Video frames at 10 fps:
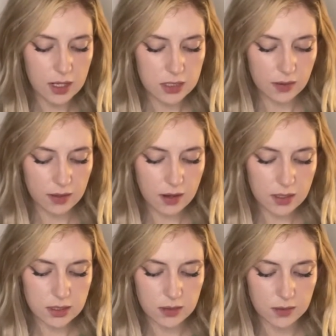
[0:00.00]
So I
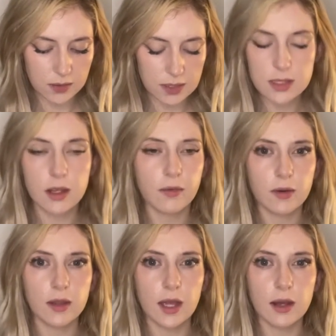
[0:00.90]
got to
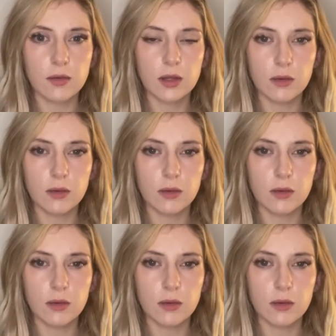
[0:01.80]
discover that